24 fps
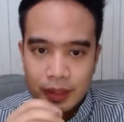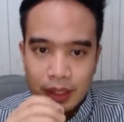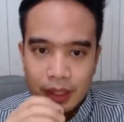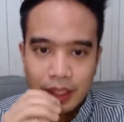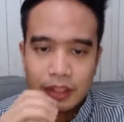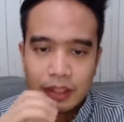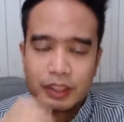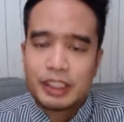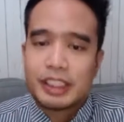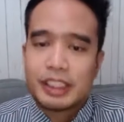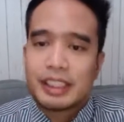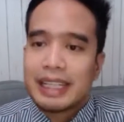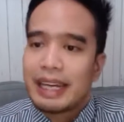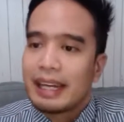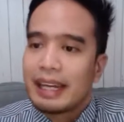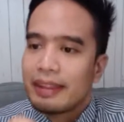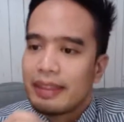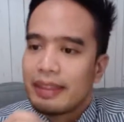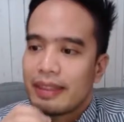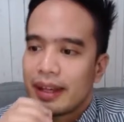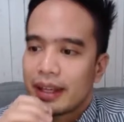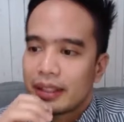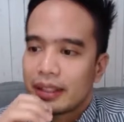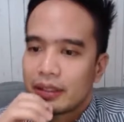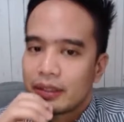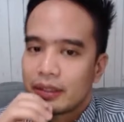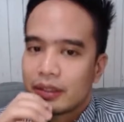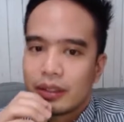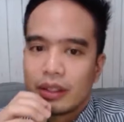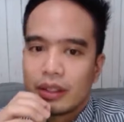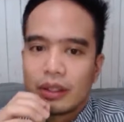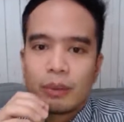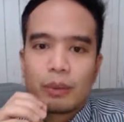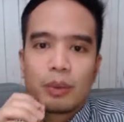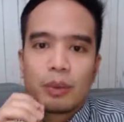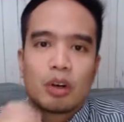understand that
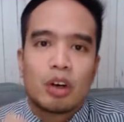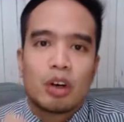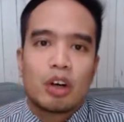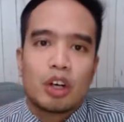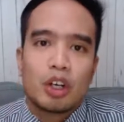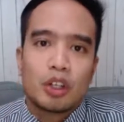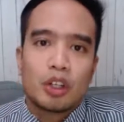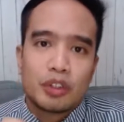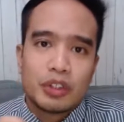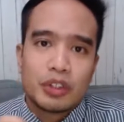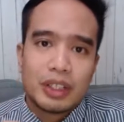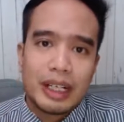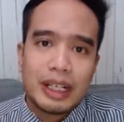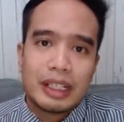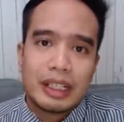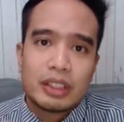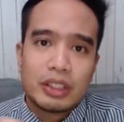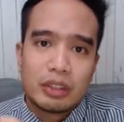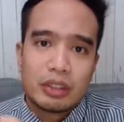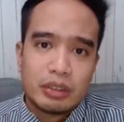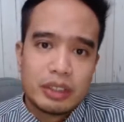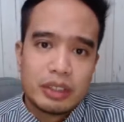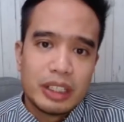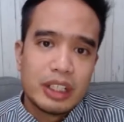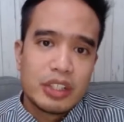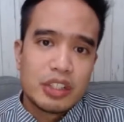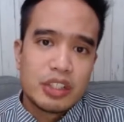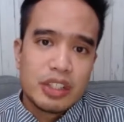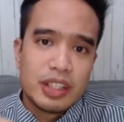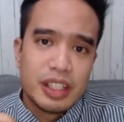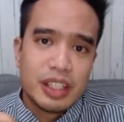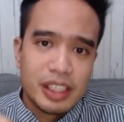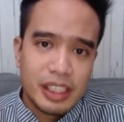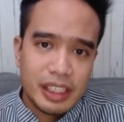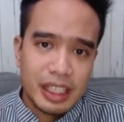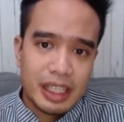we're all trying to reach
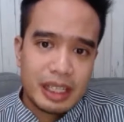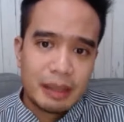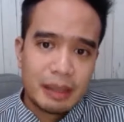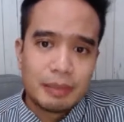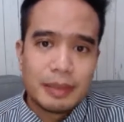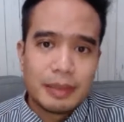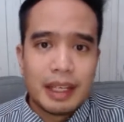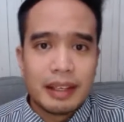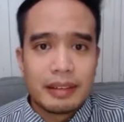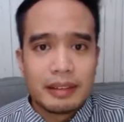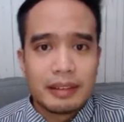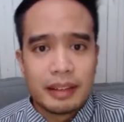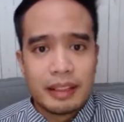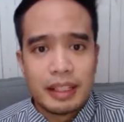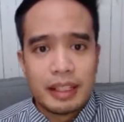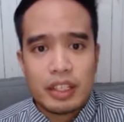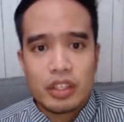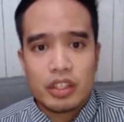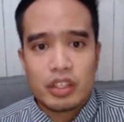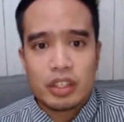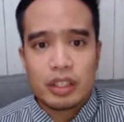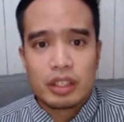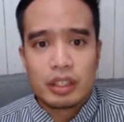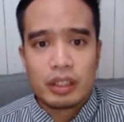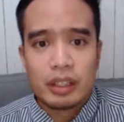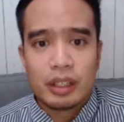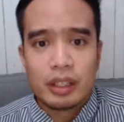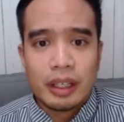the same destination.